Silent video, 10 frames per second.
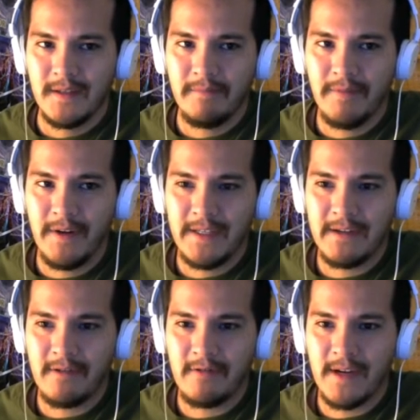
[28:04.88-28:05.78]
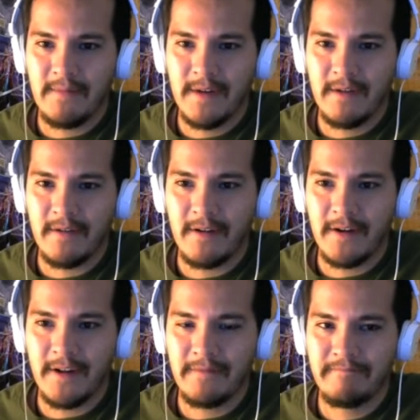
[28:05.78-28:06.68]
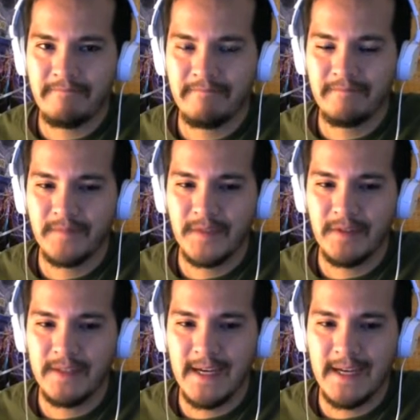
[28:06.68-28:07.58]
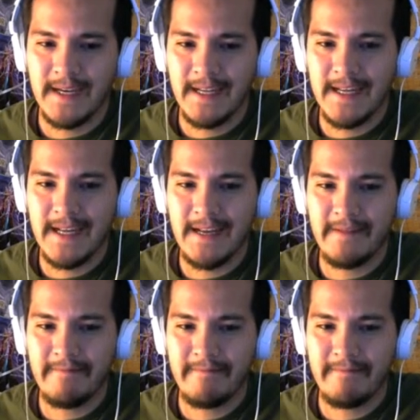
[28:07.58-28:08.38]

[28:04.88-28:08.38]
Brings out Kawaki Mirror Guardian. So he's got a negate.